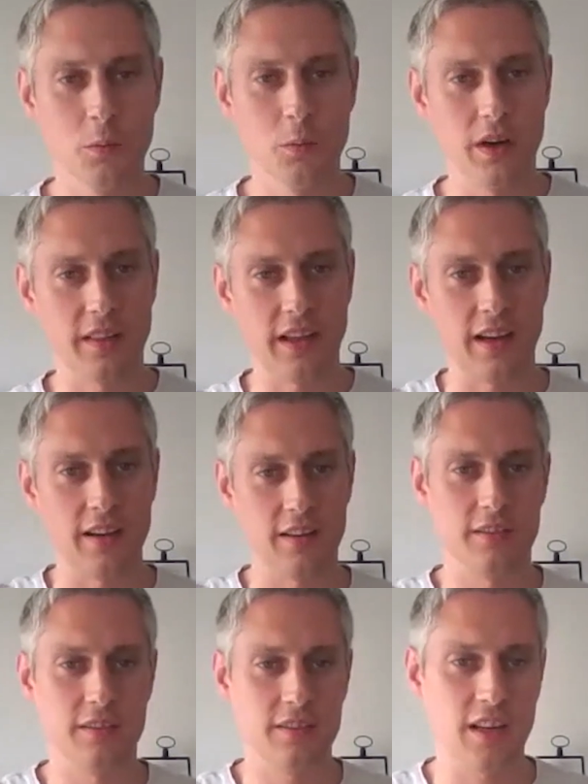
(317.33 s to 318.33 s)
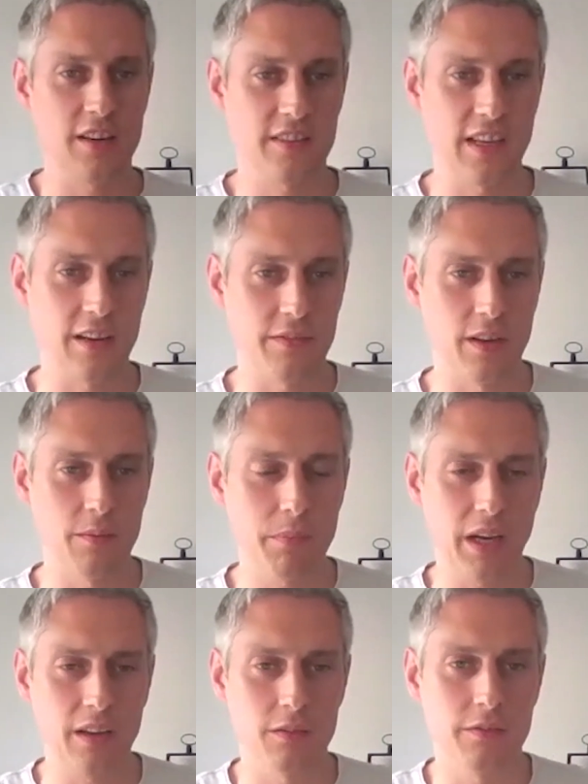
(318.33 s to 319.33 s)
where that starts to have an
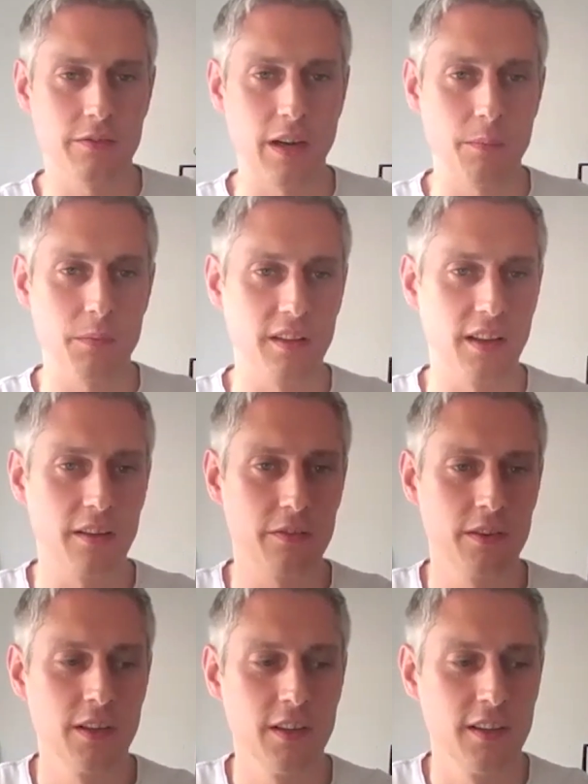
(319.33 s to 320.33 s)
impact on family life?